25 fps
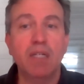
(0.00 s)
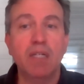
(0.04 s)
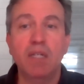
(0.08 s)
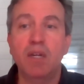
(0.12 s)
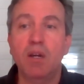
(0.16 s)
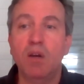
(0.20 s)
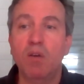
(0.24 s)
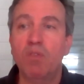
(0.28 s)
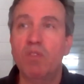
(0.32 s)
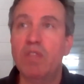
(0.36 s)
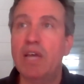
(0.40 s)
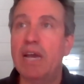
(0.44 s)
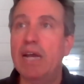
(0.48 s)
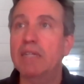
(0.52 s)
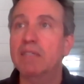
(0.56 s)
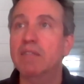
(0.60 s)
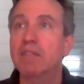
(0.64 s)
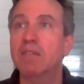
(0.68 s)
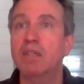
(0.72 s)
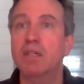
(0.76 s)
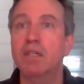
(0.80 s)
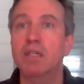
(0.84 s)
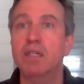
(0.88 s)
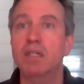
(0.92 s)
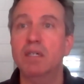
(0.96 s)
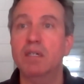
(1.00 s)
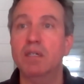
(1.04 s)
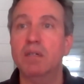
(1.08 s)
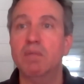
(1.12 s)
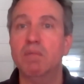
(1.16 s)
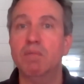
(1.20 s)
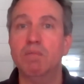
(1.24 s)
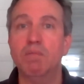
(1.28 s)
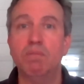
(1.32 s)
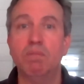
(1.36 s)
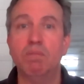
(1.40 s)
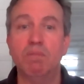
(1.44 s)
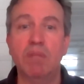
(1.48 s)
you know, that's
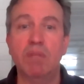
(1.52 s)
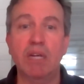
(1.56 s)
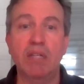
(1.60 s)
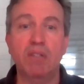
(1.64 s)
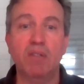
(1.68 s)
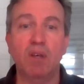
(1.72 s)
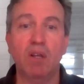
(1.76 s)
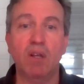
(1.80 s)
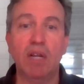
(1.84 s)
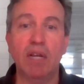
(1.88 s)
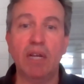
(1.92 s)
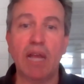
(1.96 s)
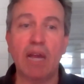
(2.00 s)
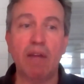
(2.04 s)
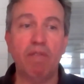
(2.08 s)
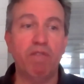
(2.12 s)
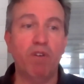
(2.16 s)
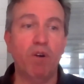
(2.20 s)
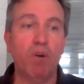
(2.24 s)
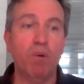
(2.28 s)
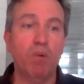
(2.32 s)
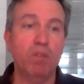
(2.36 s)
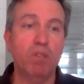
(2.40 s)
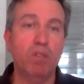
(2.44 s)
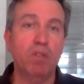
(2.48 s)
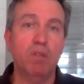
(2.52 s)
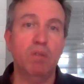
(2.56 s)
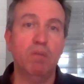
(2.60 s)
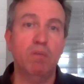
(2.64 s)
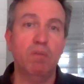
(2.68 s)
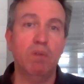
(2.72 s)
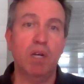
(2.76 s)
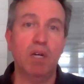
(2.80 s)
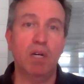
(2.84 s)
all I got, folks.